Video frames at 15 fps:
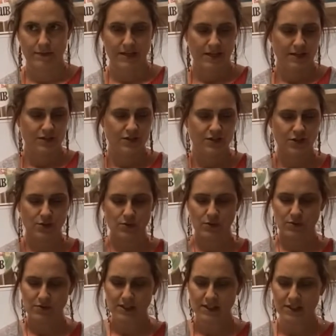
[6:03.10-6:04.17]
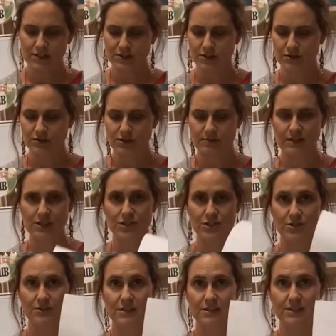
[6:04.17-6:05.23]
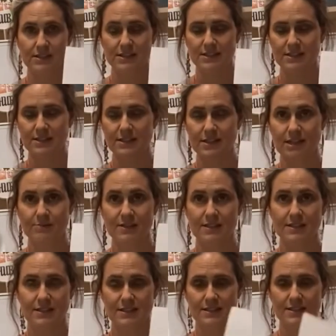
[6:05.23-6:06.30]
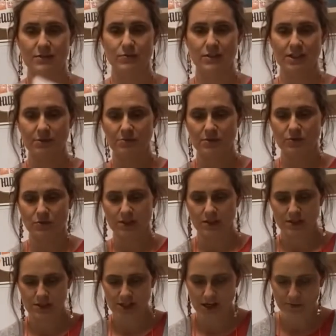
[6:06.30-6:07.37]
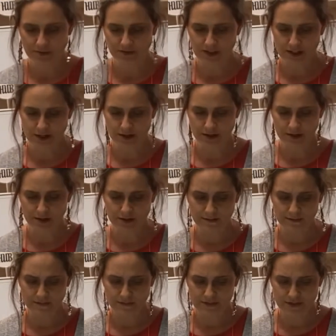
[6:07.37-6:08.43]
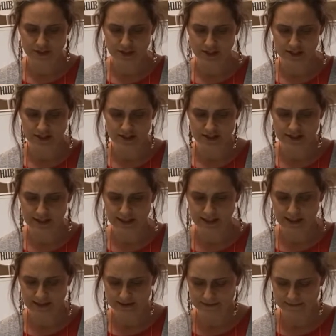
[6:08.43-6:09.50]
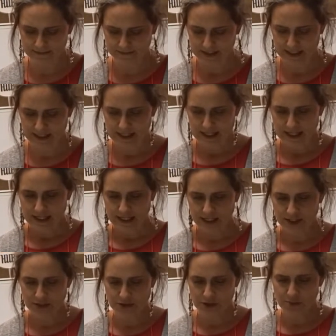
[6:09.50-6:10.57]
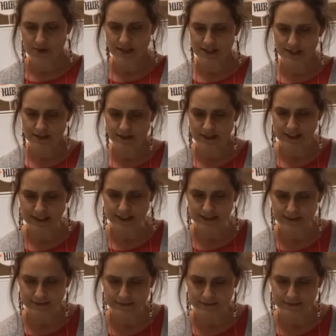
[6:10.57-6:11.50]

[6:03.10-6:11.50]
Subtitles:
So what we're going to do to make sure that this is the same as this is we're going to put one on top of the other, just like that, and use our pencil again,